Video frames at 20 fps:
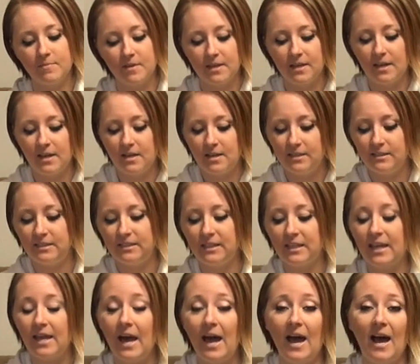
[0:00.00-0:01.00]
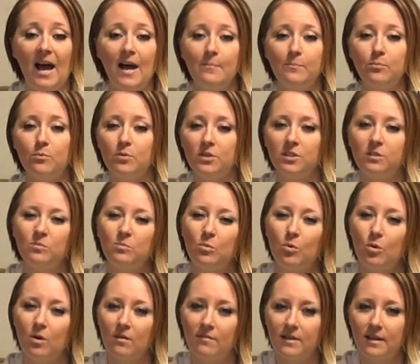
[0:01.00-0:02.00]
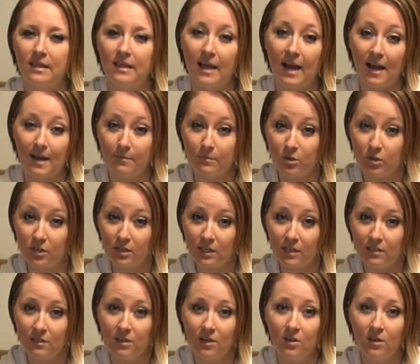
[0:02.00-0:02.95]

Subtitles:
because the cap was more of a lime green,